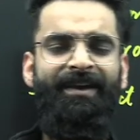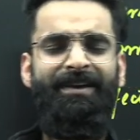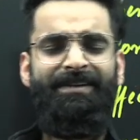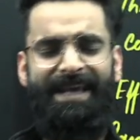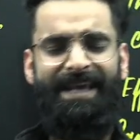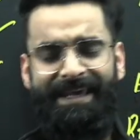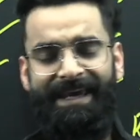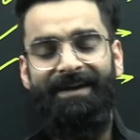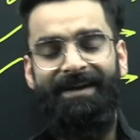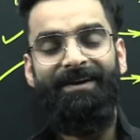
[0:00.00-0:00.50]

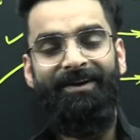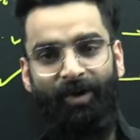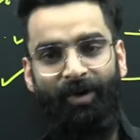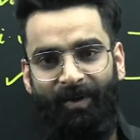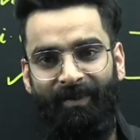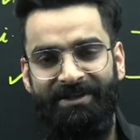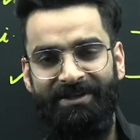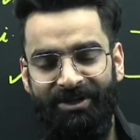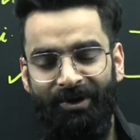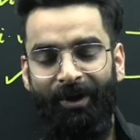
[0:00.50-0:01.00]
Take care. God
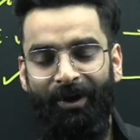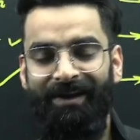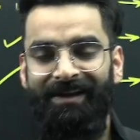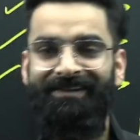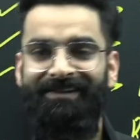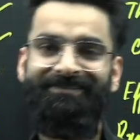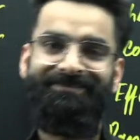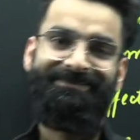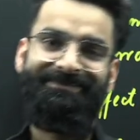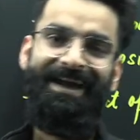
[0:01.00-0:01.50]
bless you all
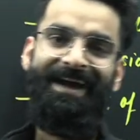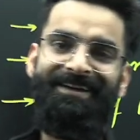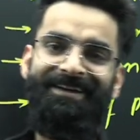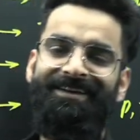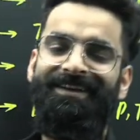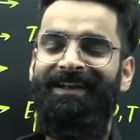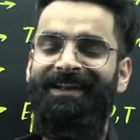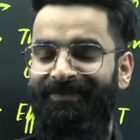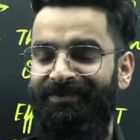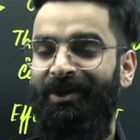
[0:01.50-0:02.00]
and
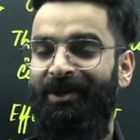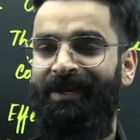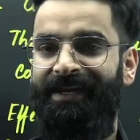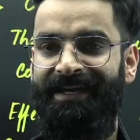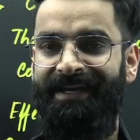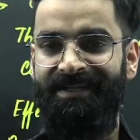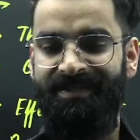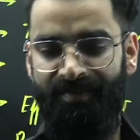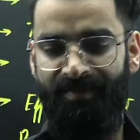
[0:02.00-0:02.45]
love you all guys.